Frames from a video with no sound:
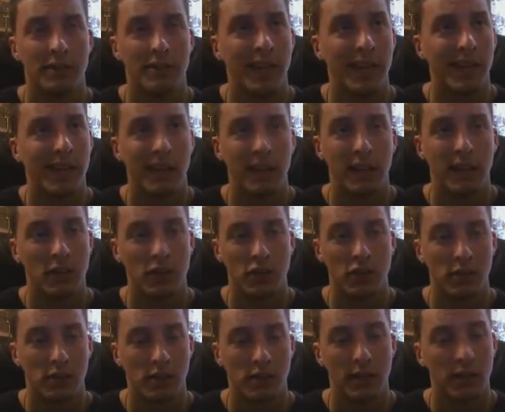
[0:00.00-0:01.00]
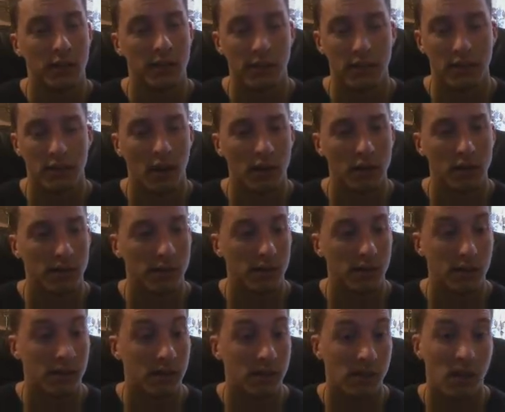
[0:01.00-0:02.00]
and it's just, it sucks,
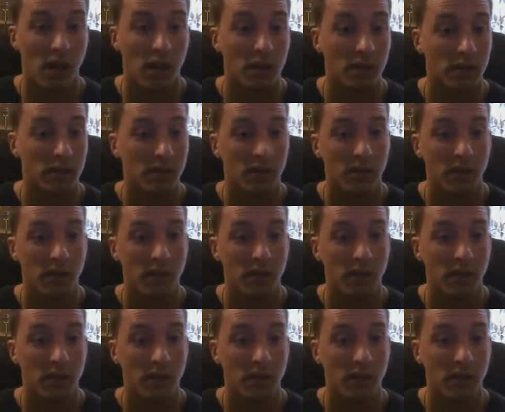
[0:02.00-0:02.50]
it sucks,